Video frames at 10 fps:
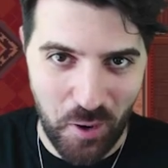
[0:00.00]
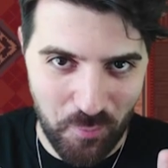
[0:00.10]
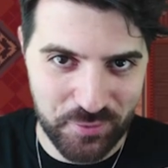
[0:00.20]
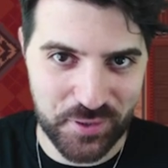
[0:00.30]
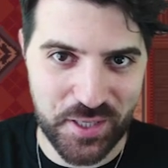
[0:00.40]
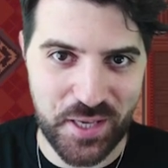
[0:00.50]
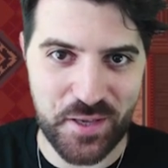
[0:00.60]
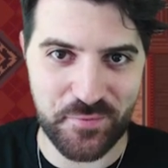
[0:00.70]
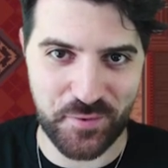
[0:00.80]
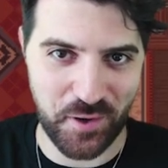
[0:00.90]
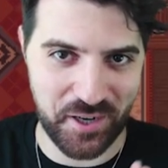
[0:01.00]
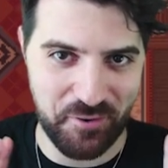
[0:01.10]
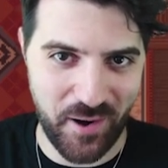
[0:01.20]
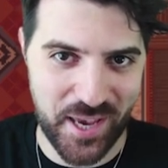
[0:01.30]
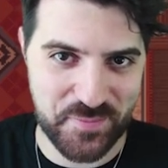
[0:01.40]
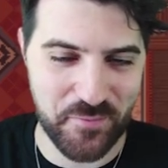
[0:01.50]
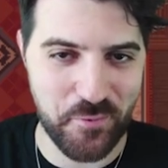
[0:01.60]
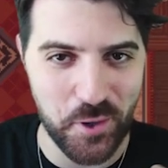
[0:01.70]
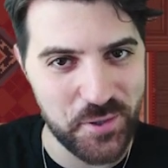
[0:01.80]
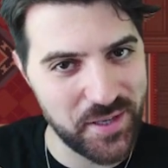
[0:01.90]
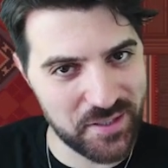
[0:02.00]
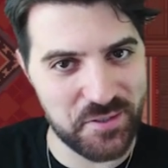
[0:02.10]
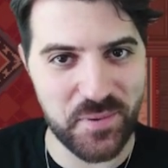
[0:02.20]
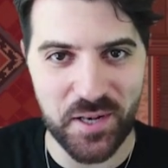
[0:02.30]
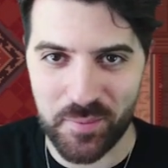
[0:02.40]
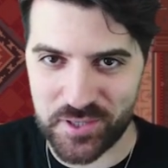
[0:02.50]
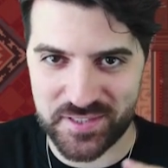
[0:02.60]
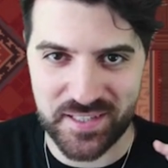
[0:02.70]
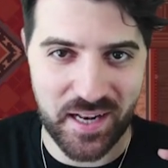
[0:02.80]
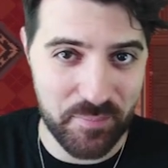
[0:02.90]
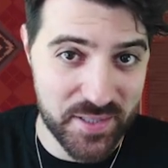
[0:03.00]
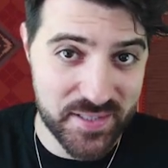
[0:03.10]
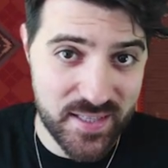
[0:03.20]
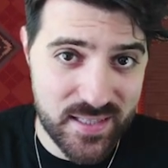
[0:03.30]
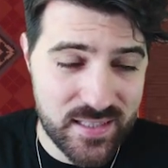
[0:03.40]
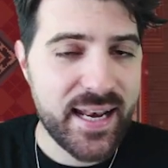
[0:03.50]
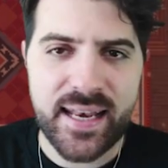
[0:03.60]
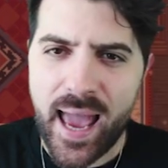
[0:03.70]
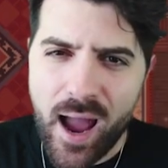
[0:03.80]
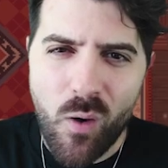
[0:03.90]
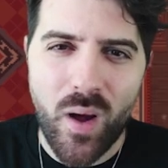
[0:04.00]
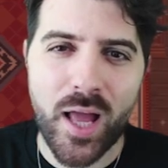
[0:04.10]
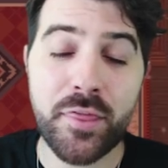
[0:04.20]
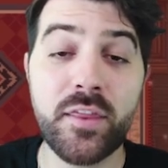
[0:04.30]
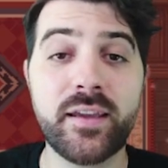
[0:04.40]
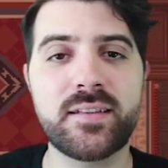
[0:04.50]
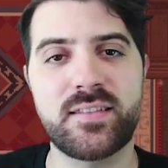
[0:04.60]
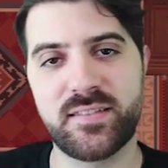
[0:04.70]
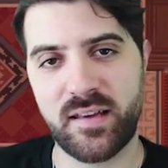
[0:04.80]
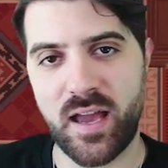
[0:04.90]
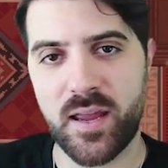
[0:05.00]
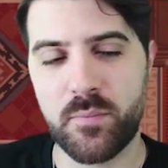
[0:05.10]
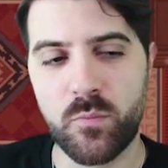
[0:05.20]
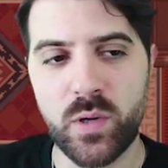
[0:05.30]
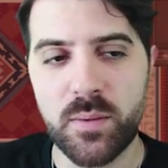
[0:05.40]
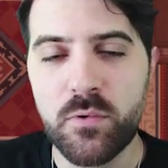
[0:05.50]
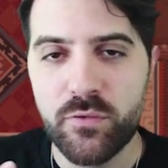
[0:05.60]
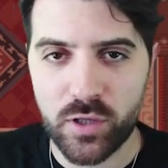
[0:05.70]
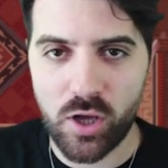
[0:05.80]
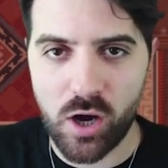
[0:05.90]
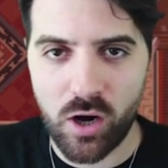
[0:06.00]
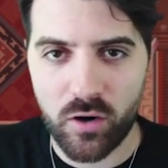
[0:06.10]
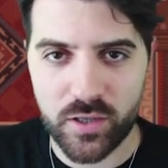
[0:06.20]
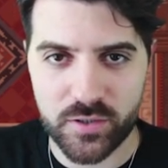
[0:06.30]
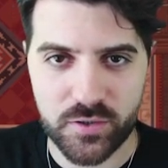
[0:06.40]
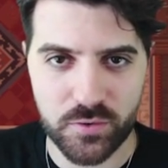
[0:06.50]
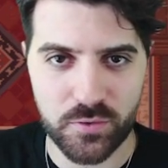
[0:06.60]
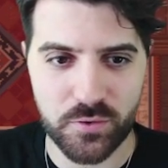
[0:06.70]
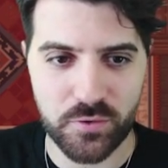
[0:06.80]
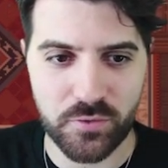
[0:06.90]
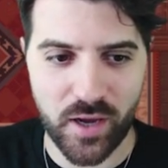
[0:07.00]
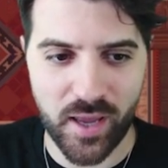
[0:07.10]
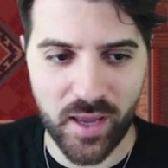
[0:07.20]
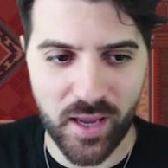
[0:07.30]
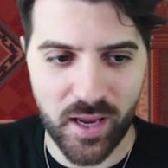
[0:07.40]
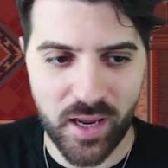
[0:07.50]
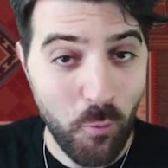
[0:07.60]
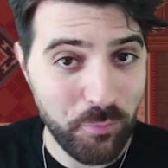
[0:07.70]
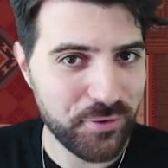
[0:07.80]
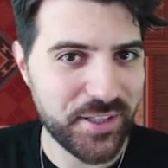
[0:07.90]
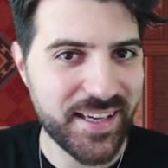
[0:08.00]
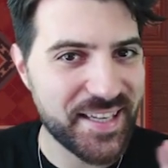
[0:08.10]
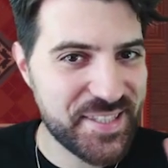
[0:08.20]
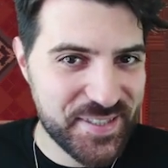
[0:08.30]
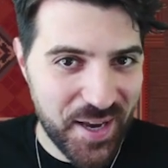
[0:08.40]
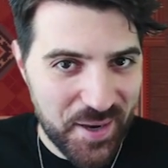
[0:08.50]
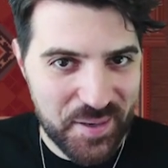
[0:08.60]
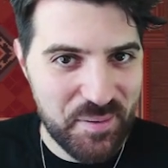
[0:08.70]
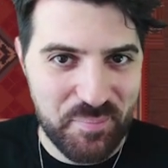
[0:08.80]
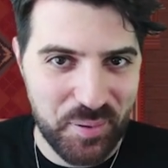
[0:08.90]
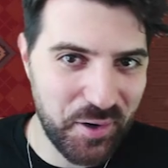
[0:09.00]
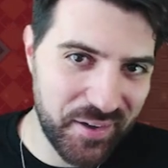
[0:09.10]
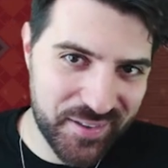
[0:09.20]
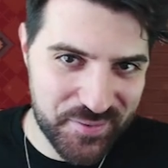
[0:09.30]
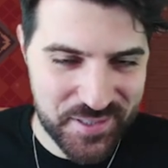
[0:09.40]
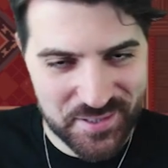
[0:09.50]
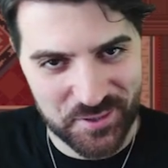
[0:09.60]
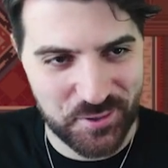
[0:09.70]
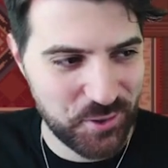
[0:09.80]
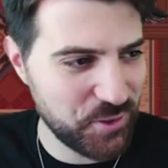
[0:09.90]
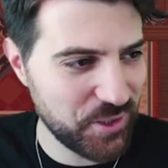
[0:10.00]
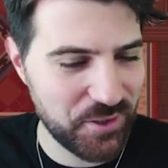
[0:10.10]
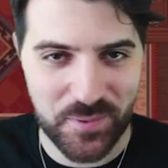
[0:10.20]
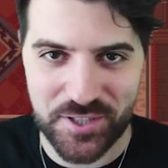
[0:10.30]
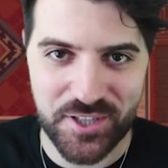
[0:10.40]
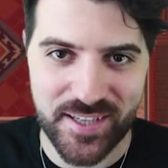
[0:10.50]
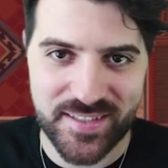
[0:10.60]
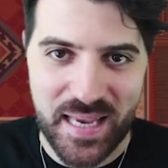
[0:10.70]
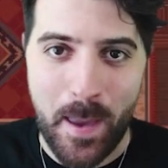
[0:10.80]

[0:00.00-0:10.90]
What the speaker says: hopefully you've got a grasp of what you can do with objects and NPCs. Now I think it's time we move along to a hopefully exciting part of this tutorial, which is